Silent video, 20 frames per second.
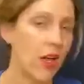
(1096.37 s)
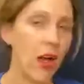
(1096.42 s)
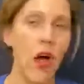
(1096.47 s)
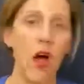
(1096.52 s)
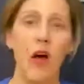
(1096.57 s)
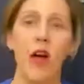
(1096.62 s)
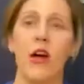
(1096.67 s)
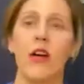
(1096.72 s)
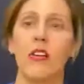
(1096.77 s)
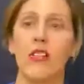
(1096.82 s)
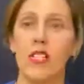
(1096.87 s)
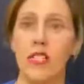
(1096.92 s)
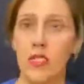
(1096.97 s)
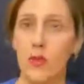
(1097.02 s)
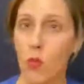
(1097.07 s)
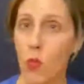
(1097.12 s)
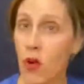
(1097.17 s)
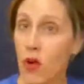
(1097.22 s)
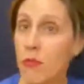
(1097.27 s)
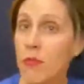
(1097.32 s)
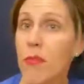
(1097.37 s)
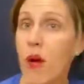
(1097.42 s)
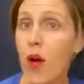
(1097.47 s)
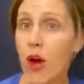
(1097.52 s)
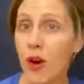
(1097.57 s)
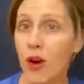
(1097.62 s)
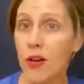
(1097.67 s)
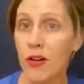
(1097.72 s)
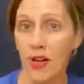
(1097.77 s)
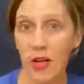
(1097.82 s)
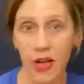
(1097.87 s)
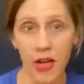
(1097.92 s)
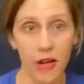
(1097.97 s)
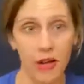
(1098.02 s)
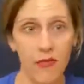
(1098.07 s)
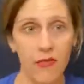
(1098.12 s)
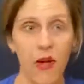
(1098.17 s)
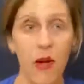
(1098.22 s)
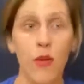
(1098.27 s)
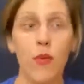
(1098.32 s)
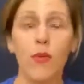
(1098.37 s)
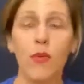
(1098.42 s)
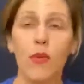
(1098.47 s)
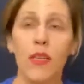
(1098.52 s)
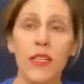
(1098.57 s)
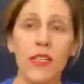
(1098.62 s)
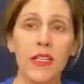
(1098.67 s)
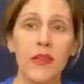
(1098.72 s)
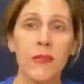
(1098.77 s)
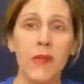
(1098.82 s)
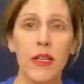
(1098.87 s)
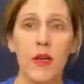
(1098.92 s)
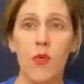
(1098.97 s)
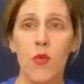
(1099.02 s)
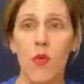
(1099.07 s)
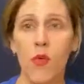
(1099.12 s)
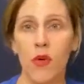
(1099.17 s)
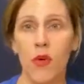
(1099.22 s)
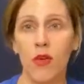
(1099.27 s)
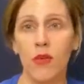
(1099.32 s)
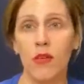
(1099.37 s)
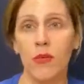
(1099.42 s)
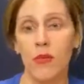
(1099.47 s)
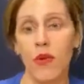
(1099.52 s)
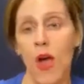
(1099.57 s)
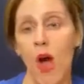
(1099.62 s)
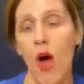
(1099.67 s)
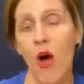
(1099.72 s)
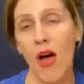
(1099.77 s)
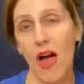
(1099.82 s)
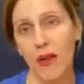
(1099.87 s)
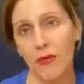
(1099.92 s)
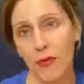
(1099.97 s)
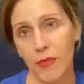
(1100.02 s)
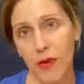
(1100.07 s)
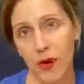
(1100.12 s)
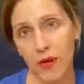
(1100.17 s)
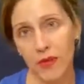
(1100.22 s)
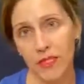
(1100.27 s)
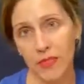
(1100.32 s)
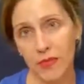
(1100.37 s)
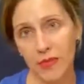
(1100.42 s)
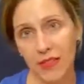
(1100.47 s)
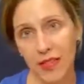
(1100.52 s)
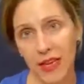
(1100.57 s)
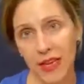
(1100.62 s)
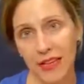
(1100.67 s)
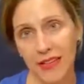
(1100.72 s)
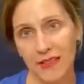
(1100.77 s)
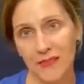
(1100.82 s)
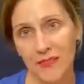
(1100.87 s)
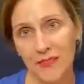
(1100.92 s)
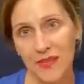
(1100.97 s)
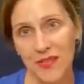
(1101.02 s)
we are just one part of a really big world and we all have a part to play.